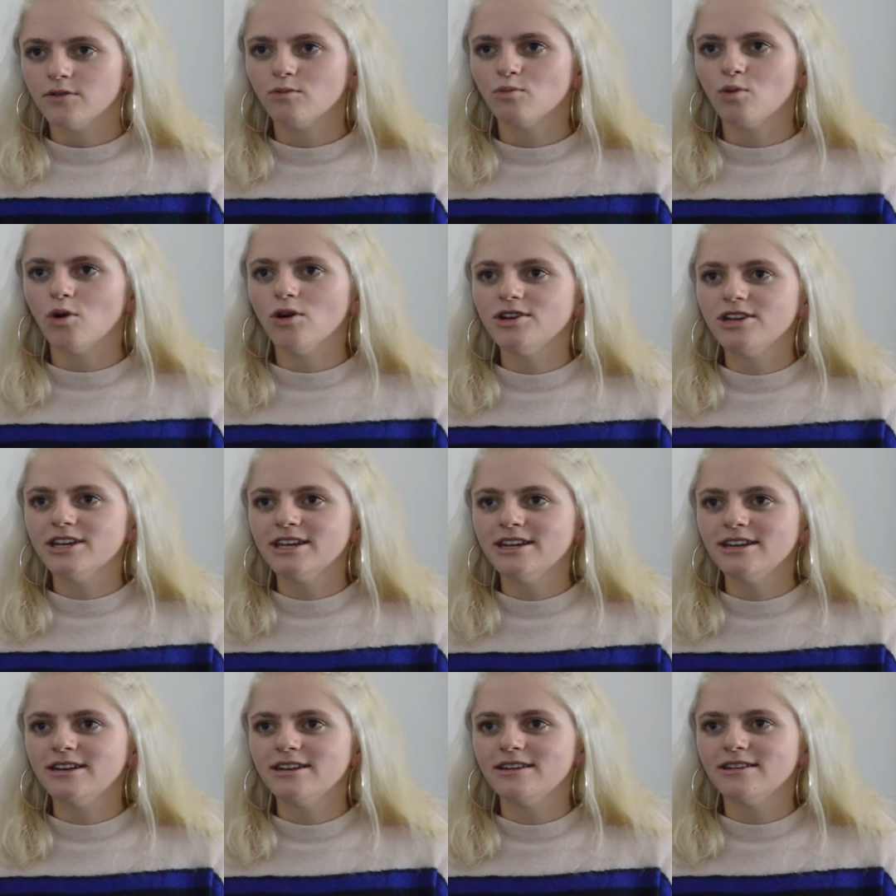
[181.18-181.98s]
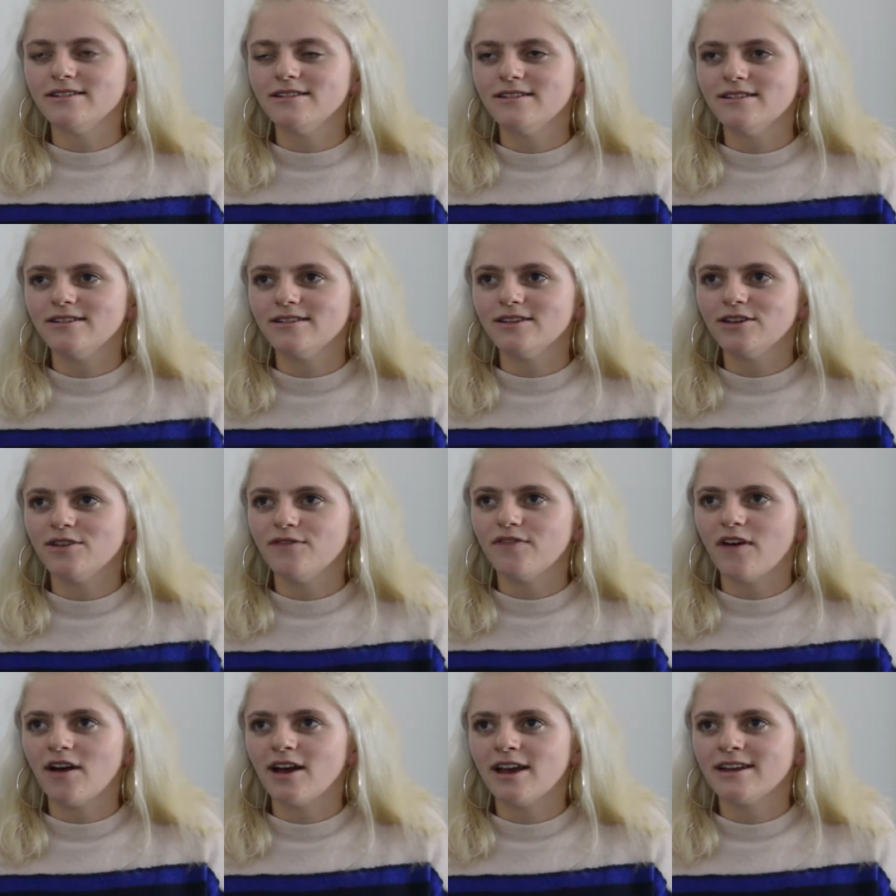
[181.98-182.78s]
What did you
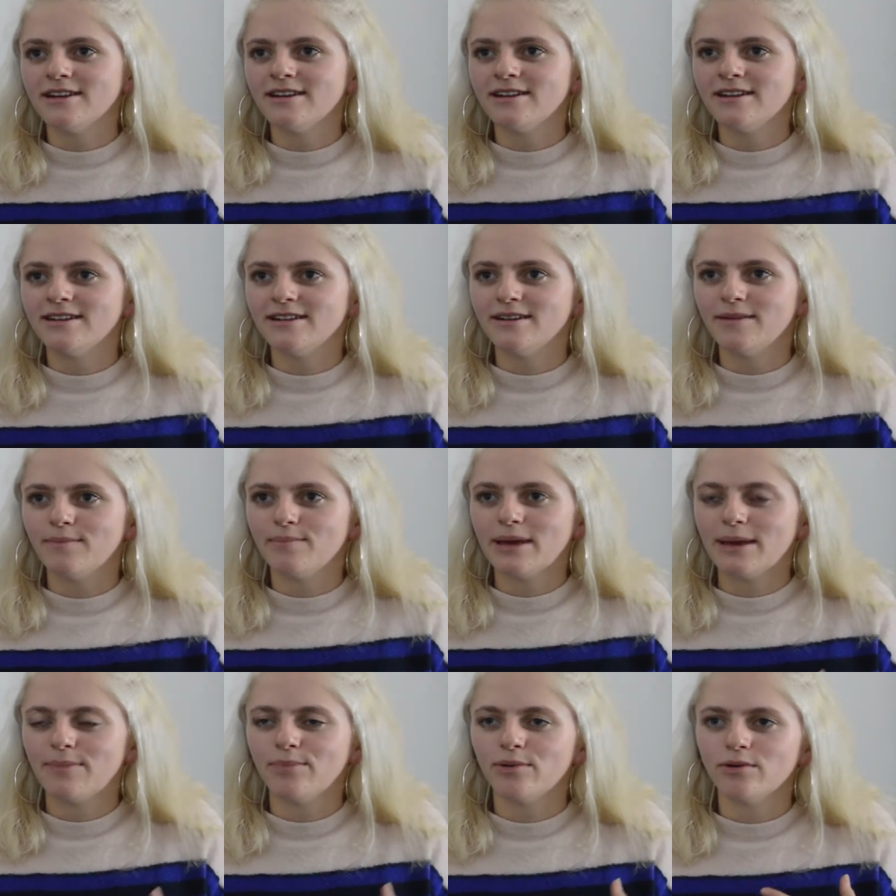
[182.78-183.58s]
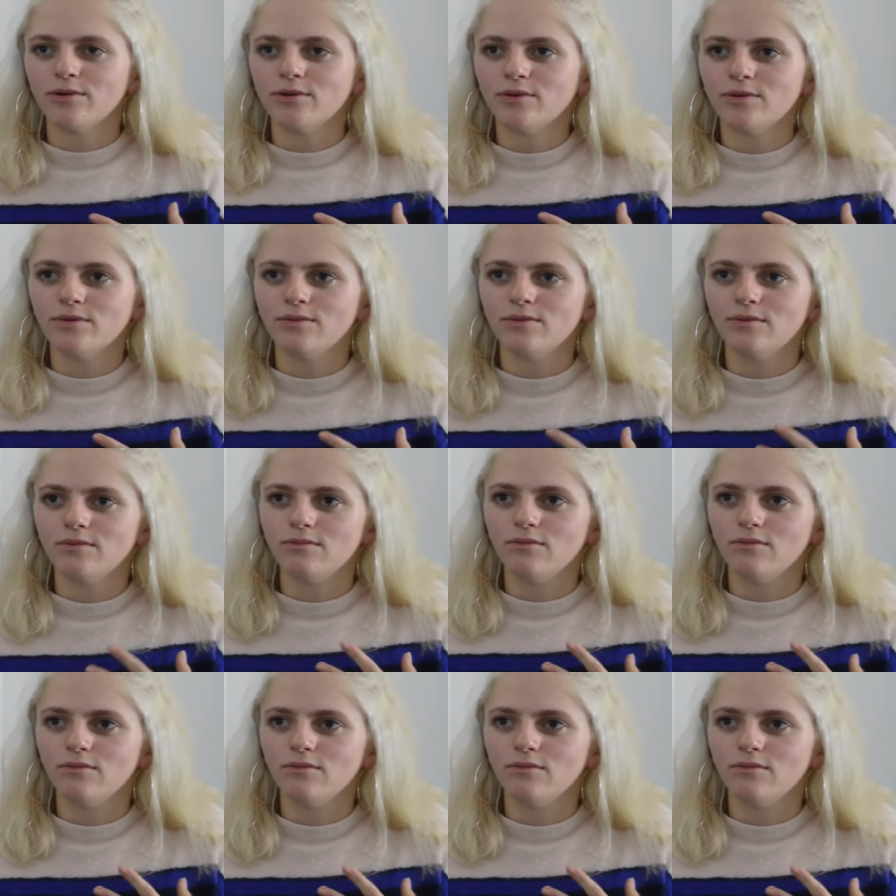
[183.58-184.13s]
find people